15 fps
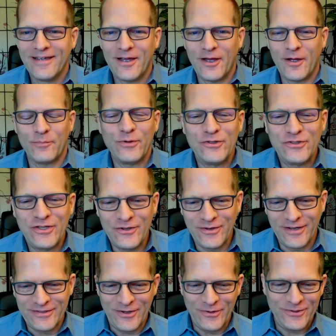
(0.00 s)
I appreciate you
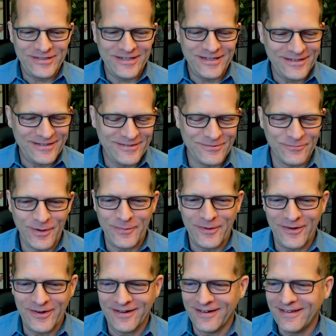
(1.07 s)
guys hosting this
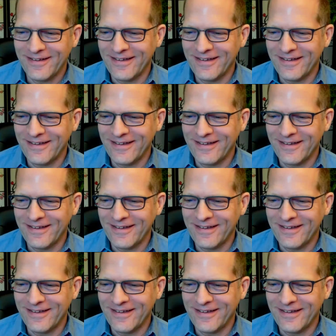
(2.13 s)
webinar.